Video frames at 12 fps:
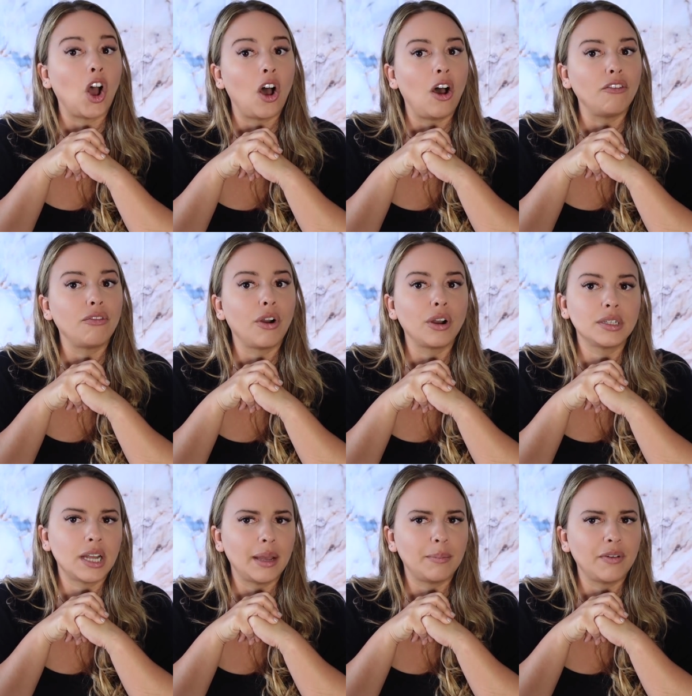offer
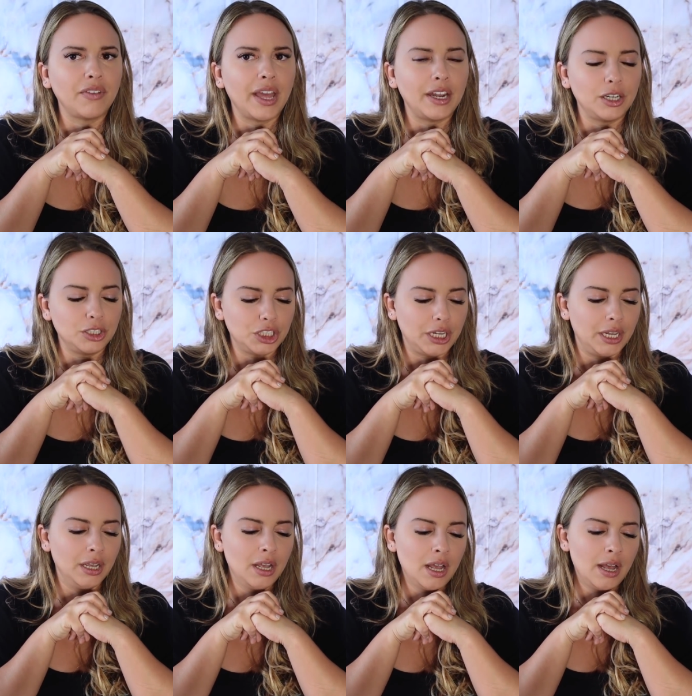type of energy.